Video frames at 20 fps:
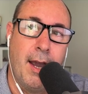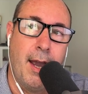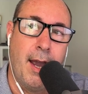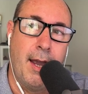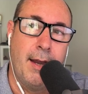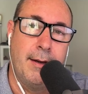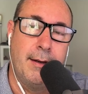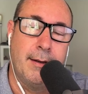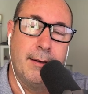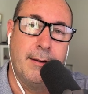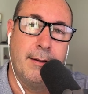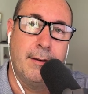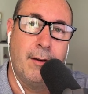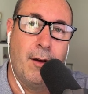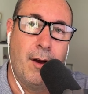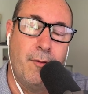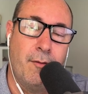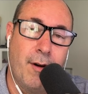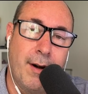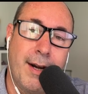And
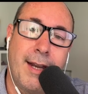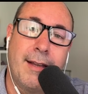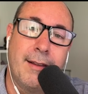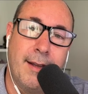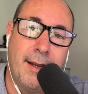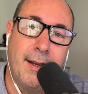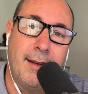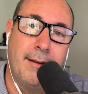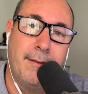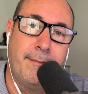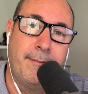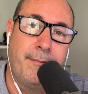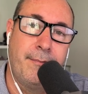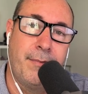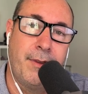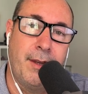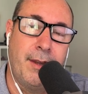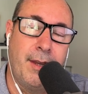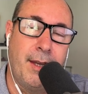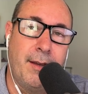ironically,
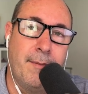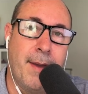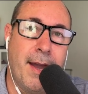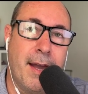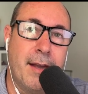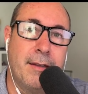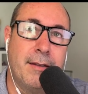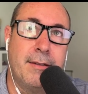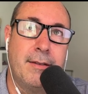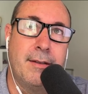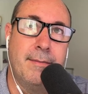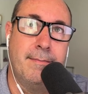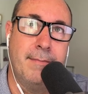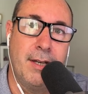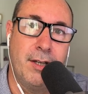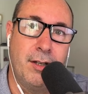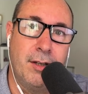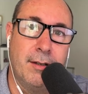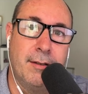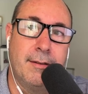you think about
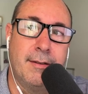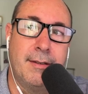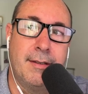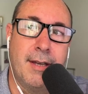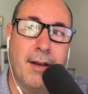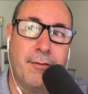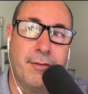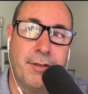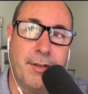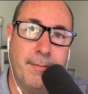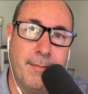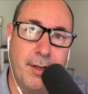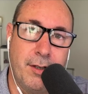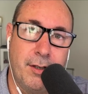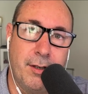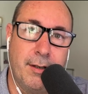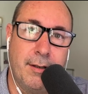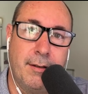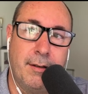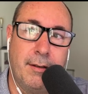submission,
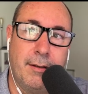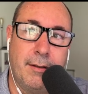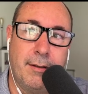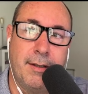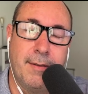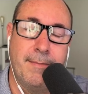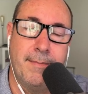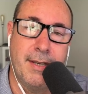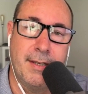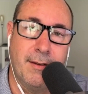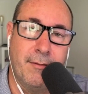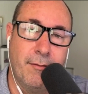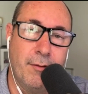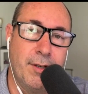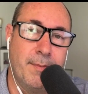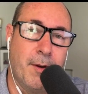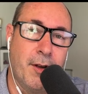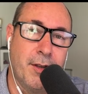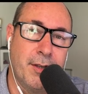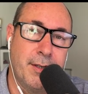self-submission, submissive
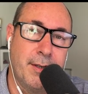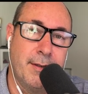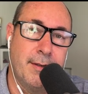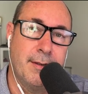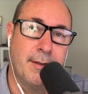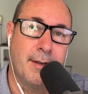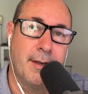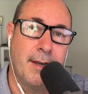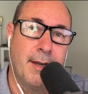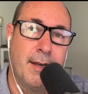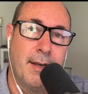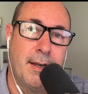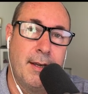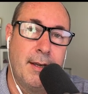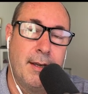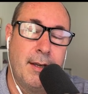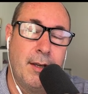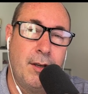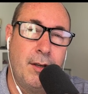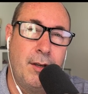responses,
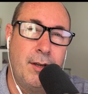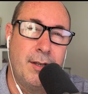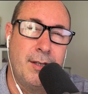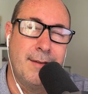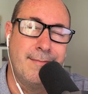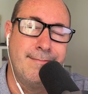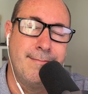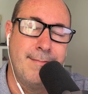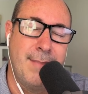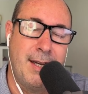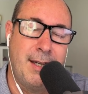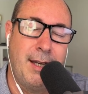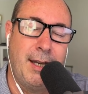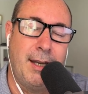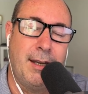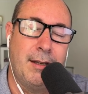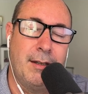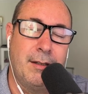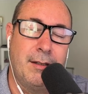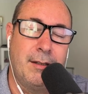you're
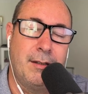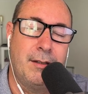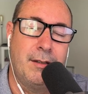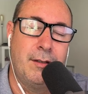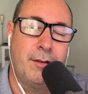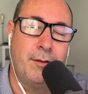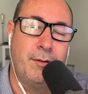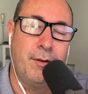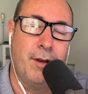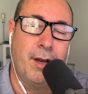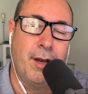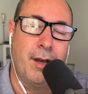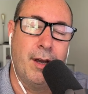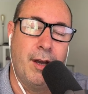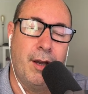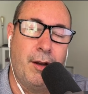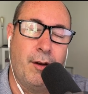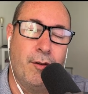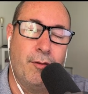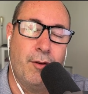submitting to
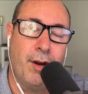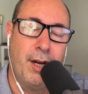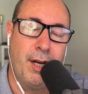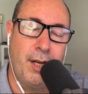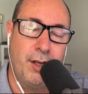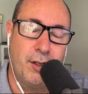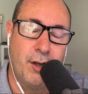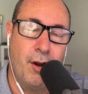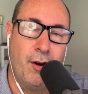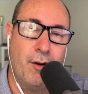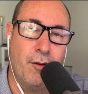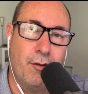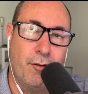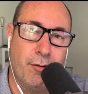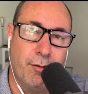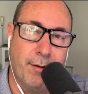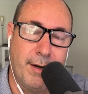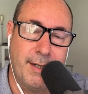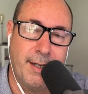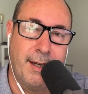an internal
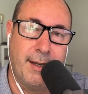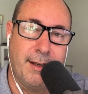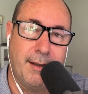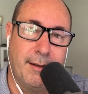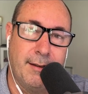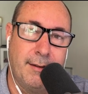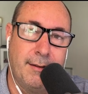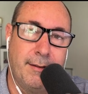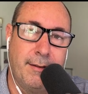critic.